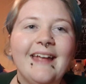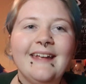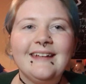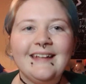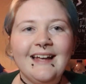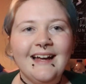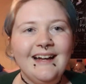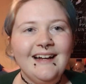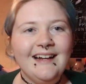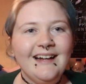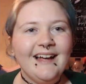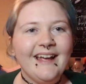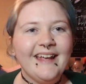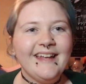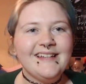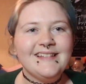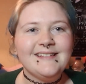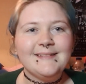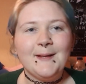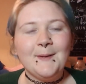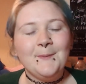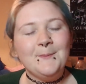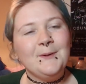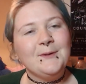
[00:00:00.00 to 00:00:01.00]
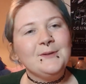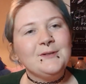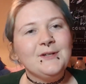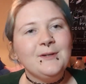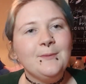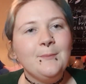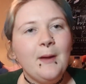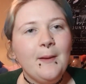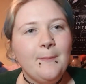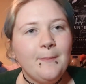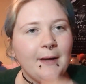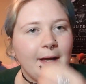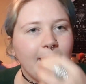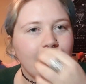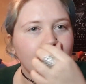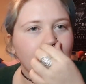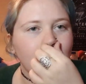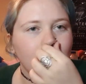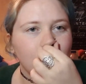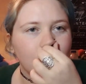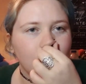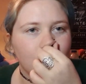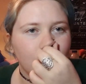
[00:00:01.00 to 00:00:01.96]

Hey guys, welcome back